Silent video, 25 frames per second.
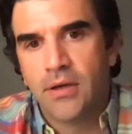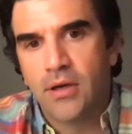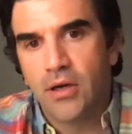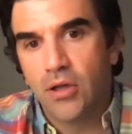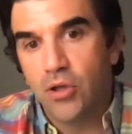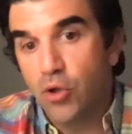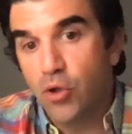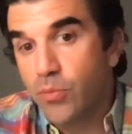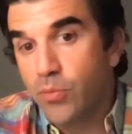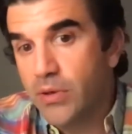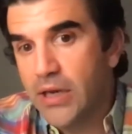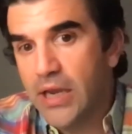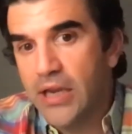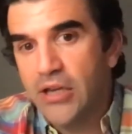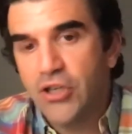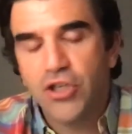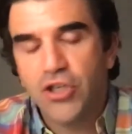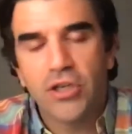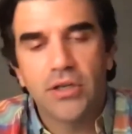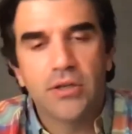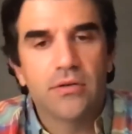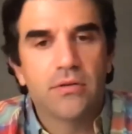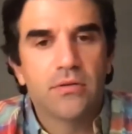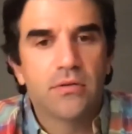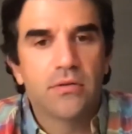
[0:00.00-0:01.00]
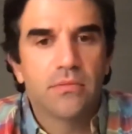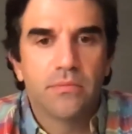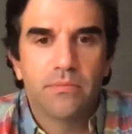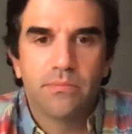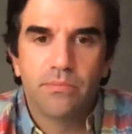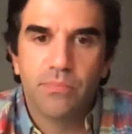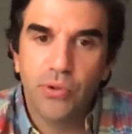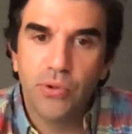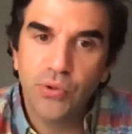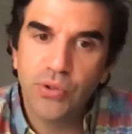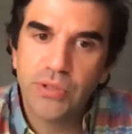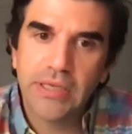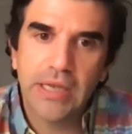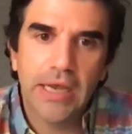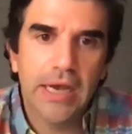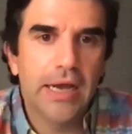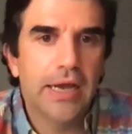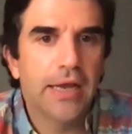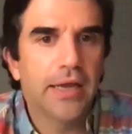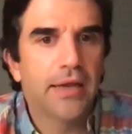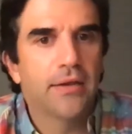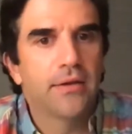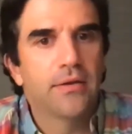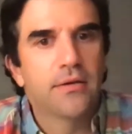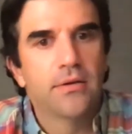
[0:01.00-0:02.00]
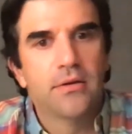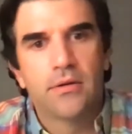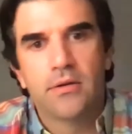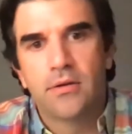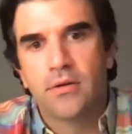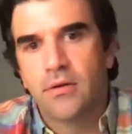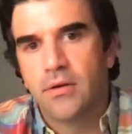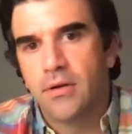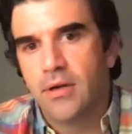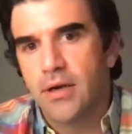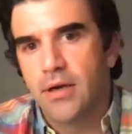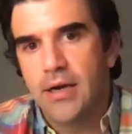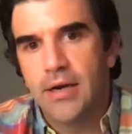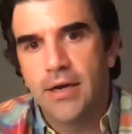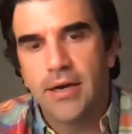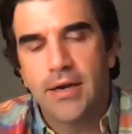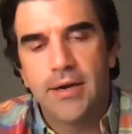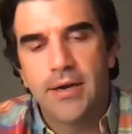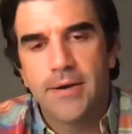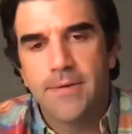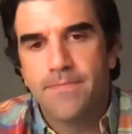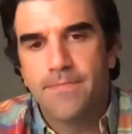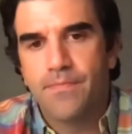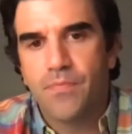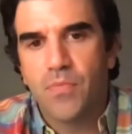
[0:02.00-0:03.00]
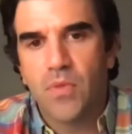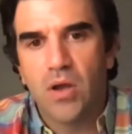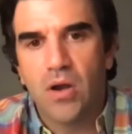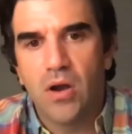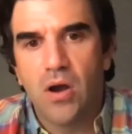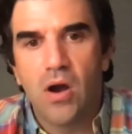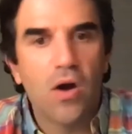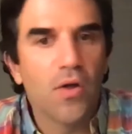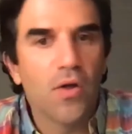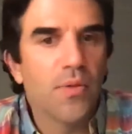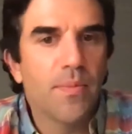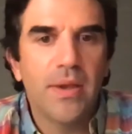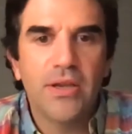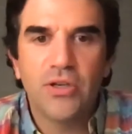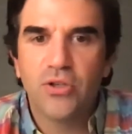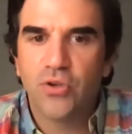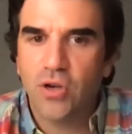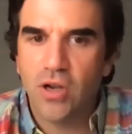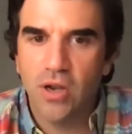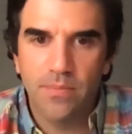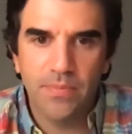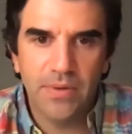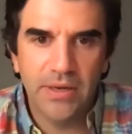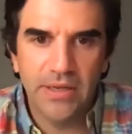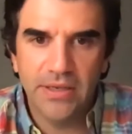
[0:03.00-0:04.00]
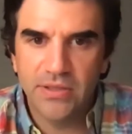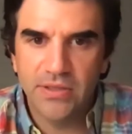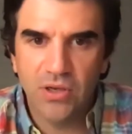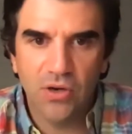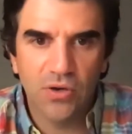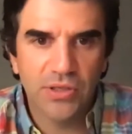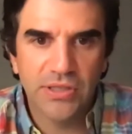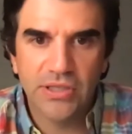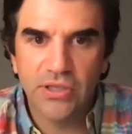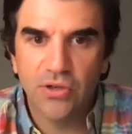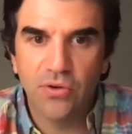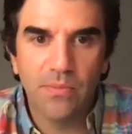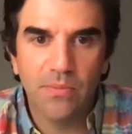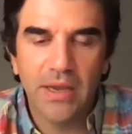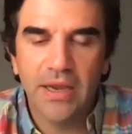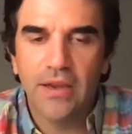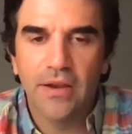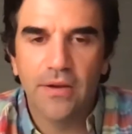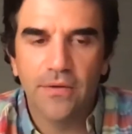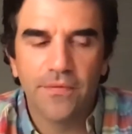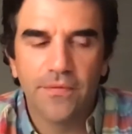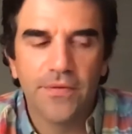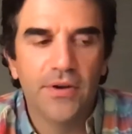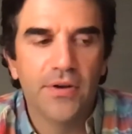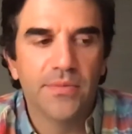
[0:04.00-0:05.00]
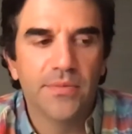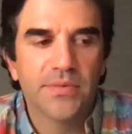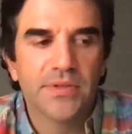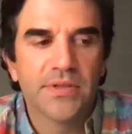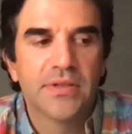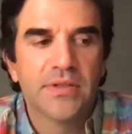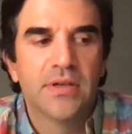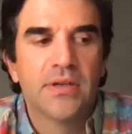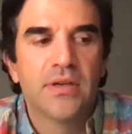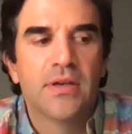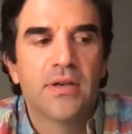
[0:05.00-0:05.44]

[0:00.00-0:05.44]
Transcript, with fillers: Illumination, Blue Sky. Um, all the major companies are still making films.